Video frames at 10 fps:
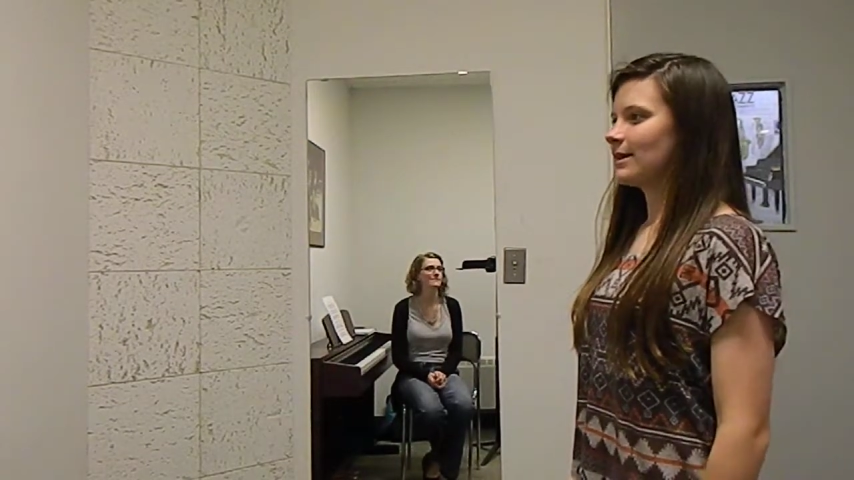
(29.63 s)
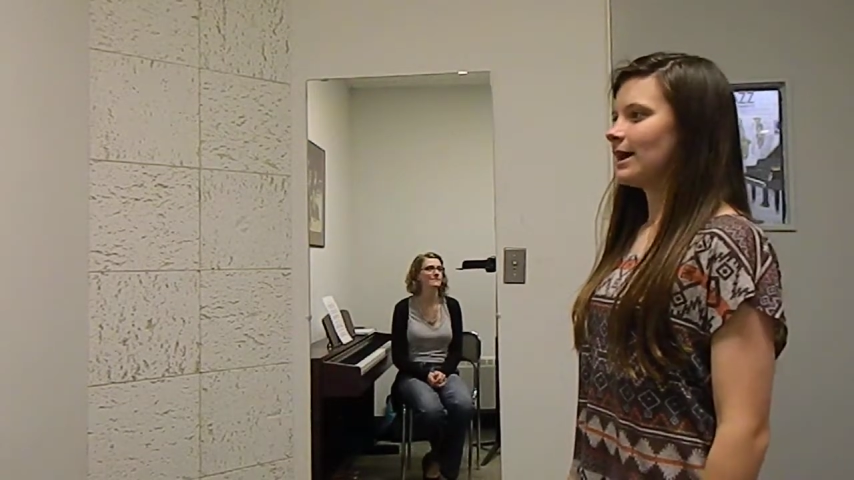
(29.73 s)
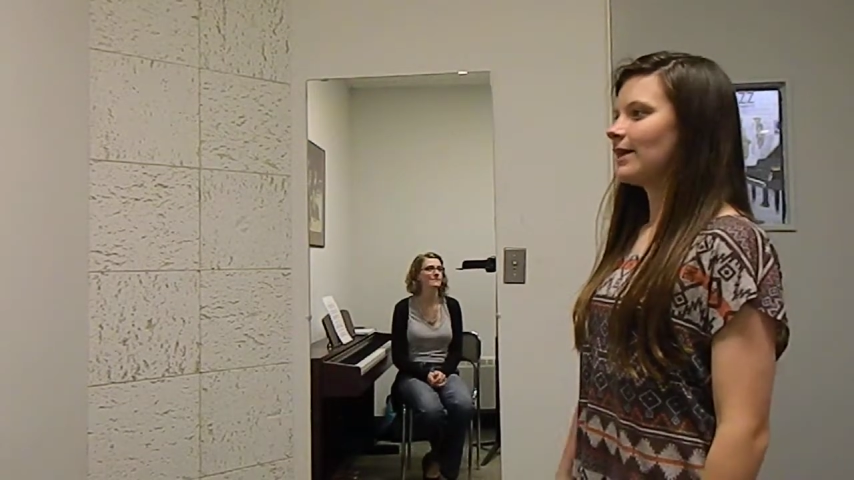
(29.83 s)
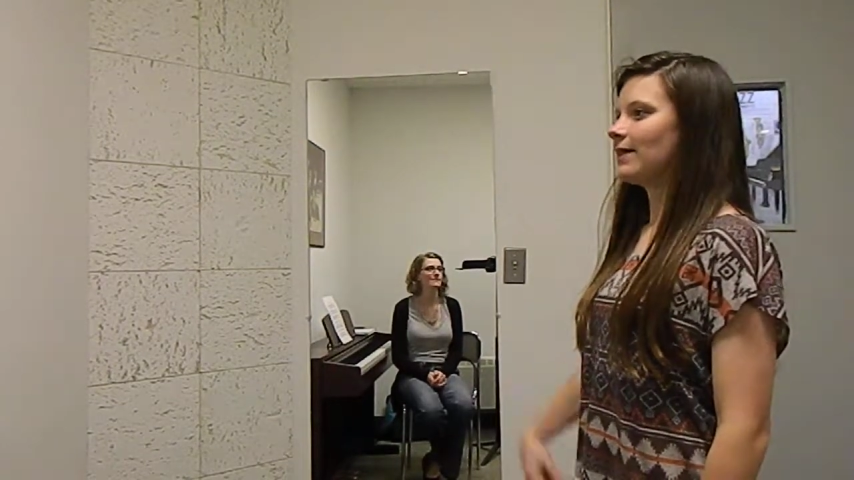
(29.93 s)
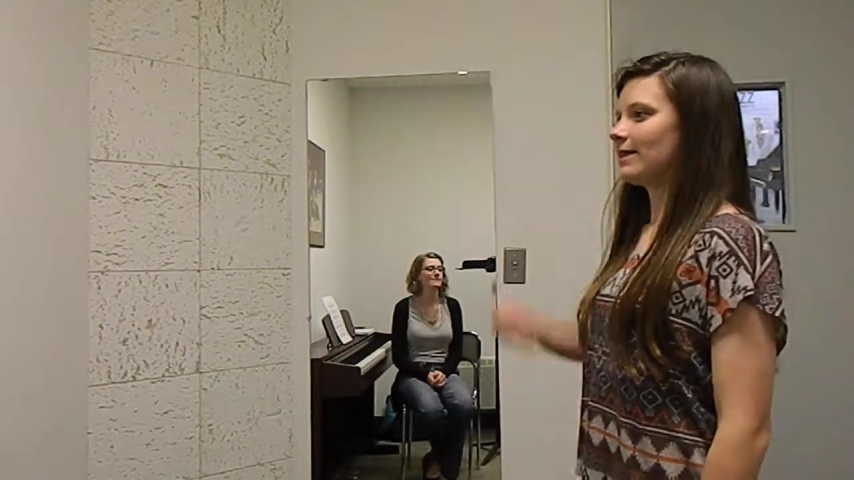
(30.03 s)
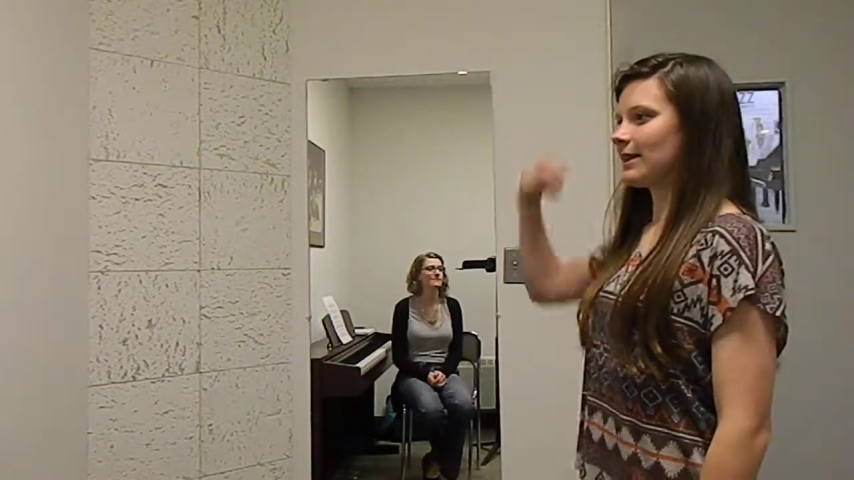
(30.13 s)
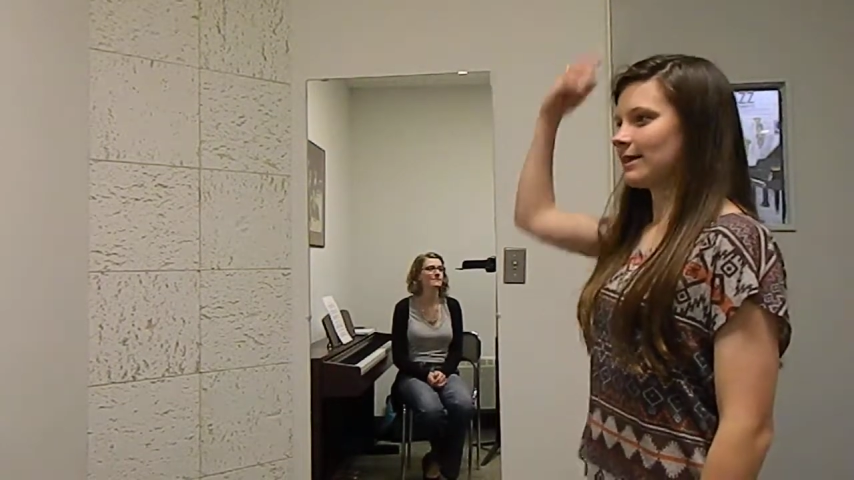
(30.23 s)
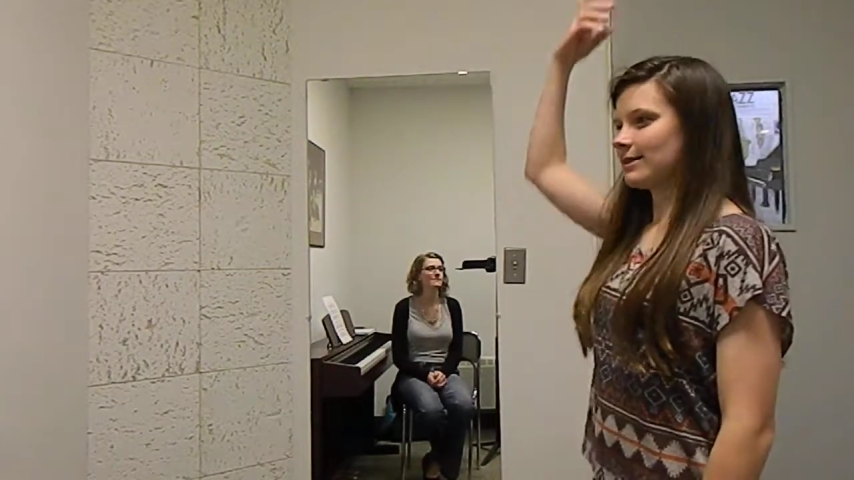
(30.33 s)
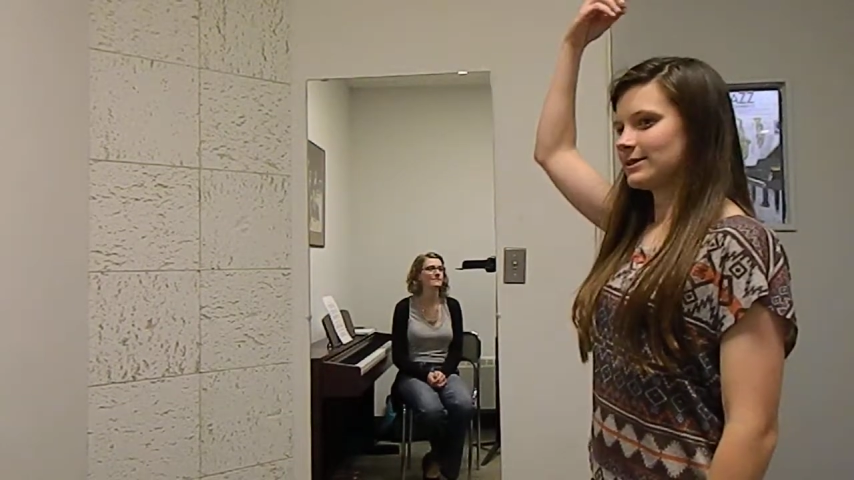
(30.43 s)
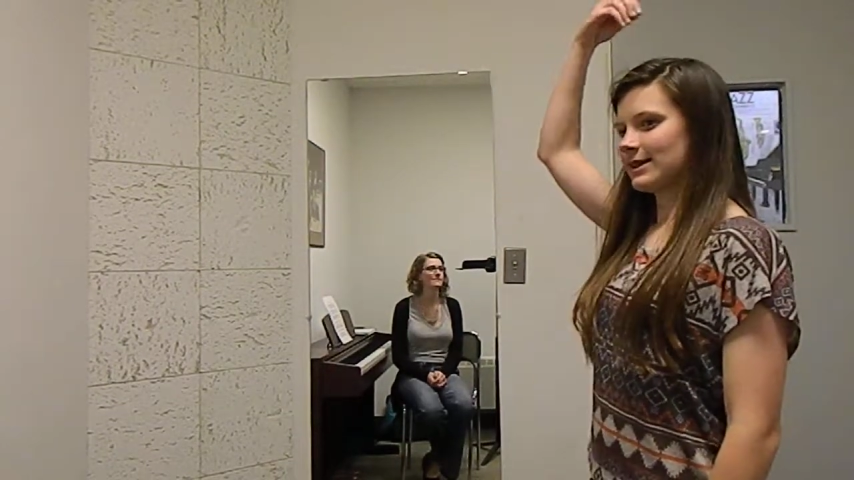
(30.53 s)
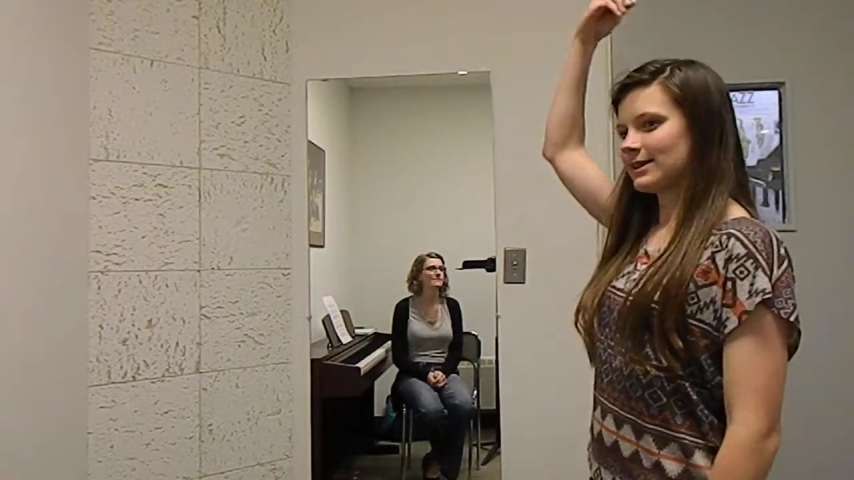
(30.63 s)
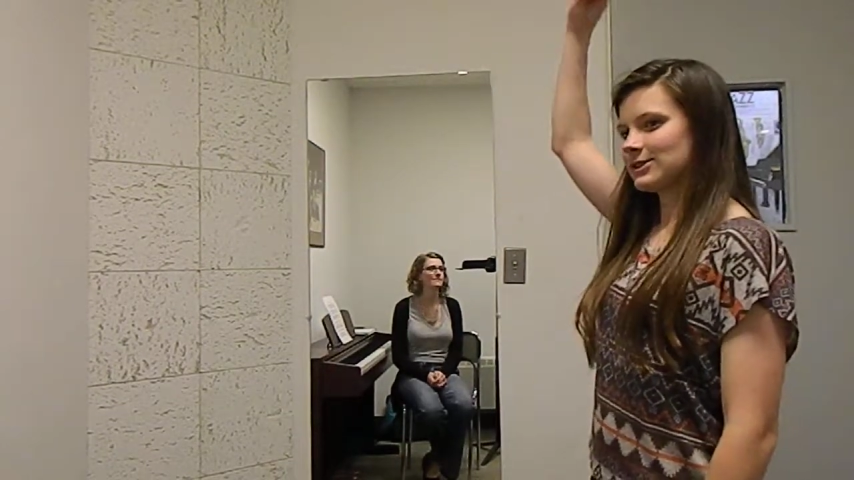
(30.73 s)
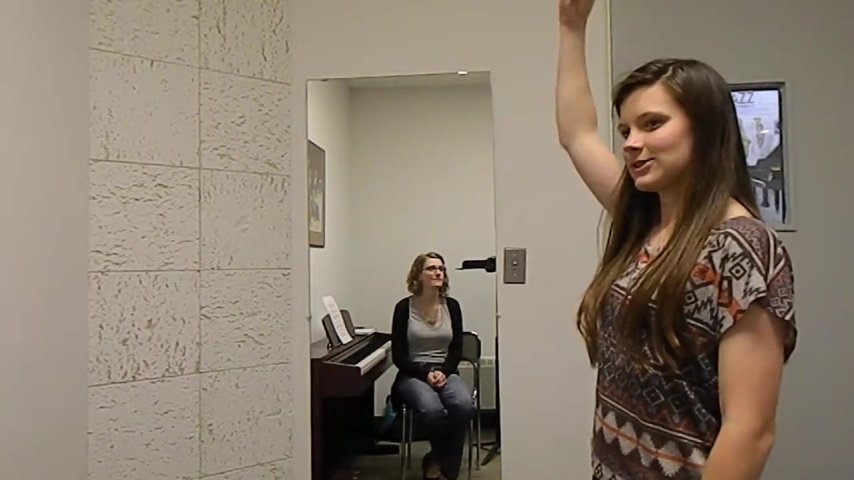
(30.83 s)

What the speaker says: And then like there's like a